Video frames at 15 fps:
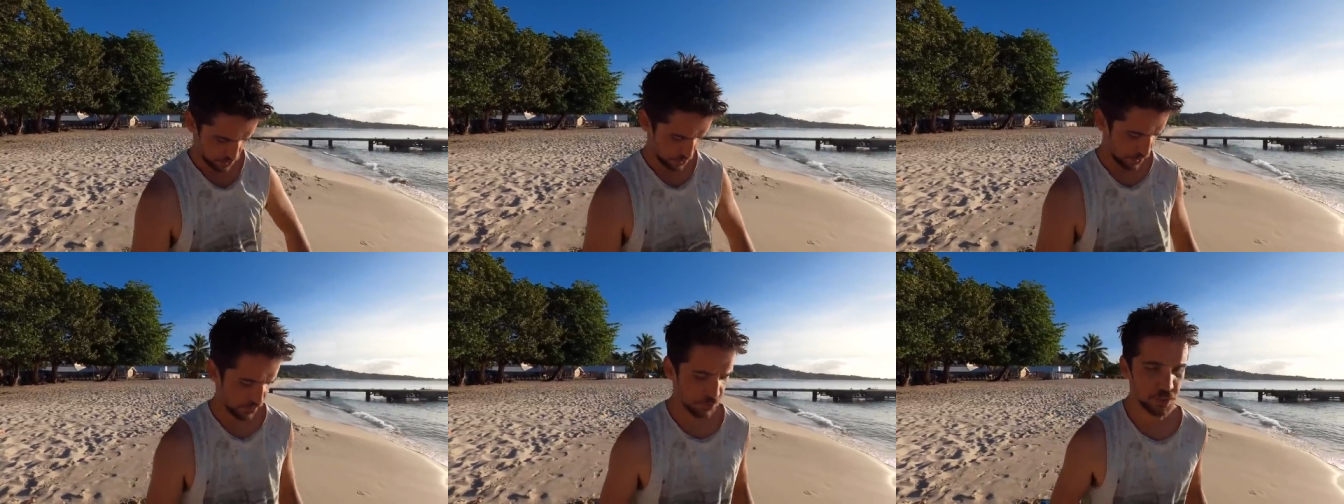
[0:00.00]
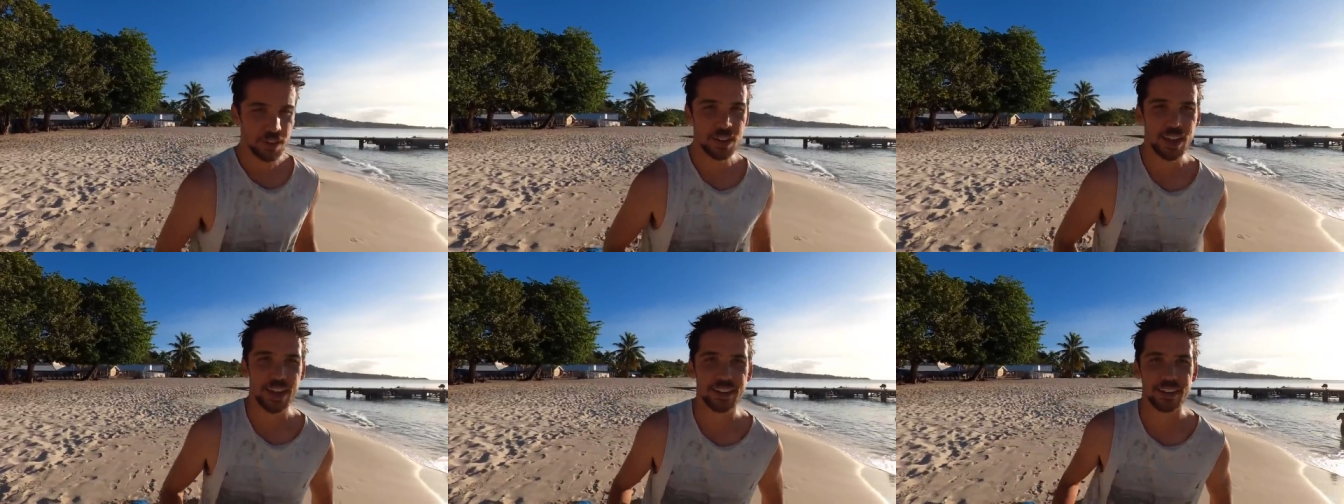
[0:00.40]
We haven't
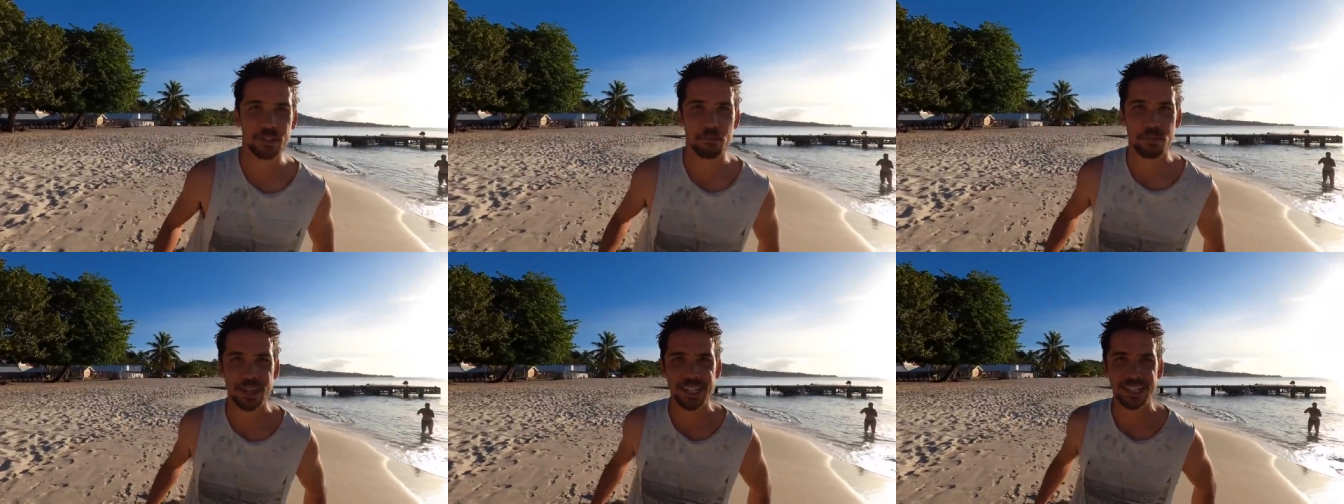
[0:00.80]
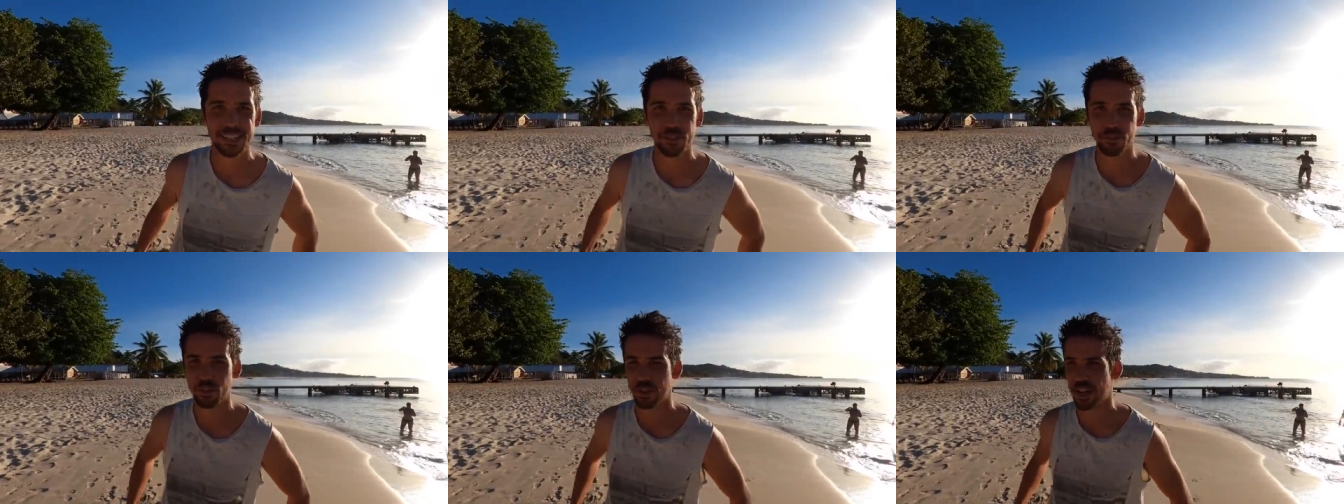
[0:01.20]
had any meat
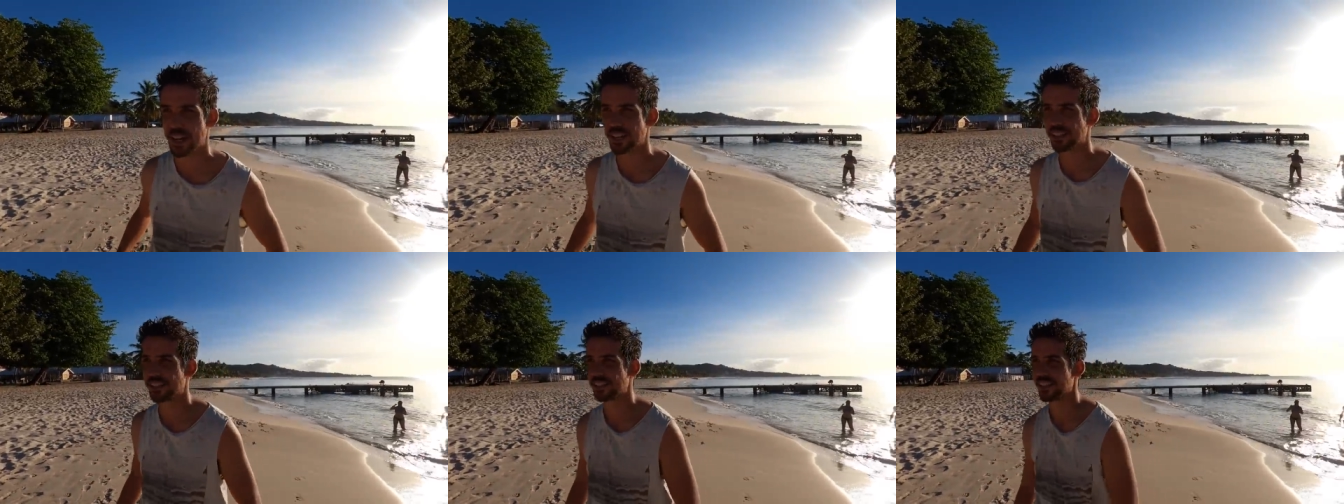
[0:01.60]
in a few days.